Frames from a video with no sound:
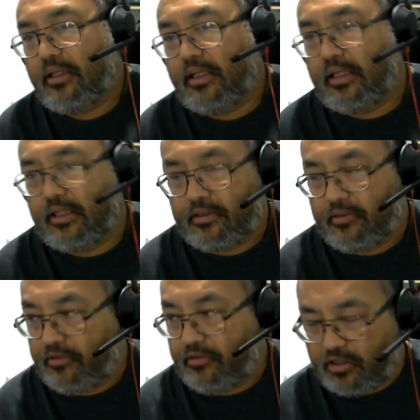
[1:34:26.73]

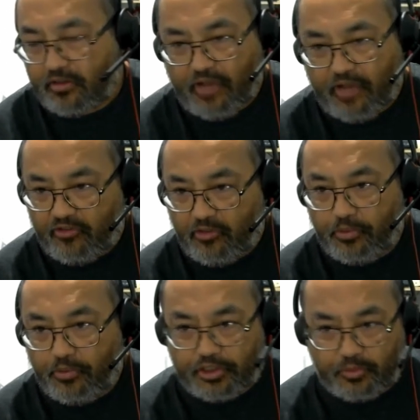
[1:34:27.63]
Dr. Vannevar
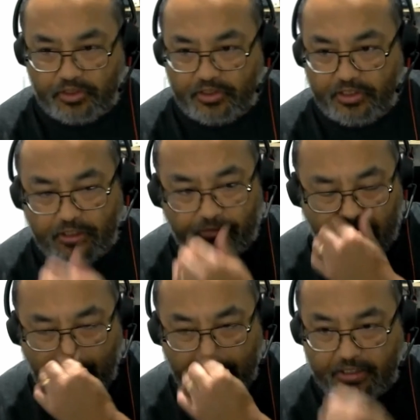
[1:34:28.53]
Bush, who was the dean of
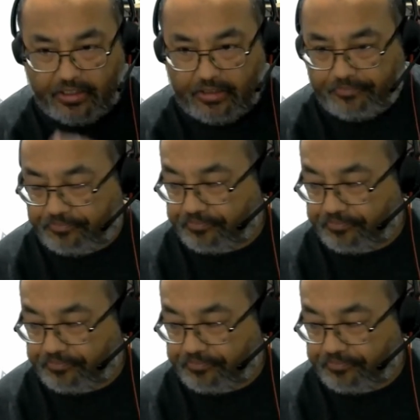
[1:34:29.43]
MIT,